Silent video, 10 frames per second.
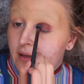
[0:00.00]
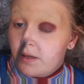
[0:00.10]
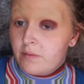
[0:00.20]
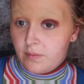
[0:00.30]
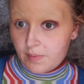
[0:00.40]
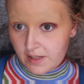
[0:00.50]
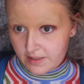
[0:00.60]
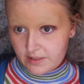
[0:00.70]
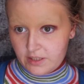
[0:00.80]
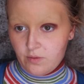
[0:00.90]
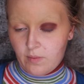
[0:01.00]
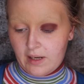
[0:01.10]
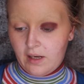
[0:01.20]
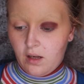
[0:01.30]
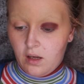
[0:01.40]
I don't want to blend it too
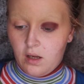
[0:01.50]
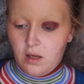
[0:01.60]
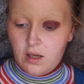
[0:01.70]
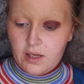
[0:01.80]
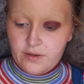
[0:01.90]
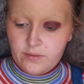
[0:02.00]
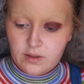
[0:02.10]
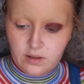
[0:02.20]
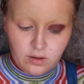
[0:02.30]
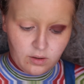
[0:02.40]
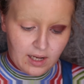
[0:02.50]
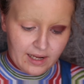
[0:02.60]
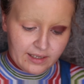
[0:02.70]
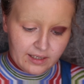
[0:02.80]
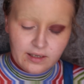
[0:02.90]
well. I don't want to look like...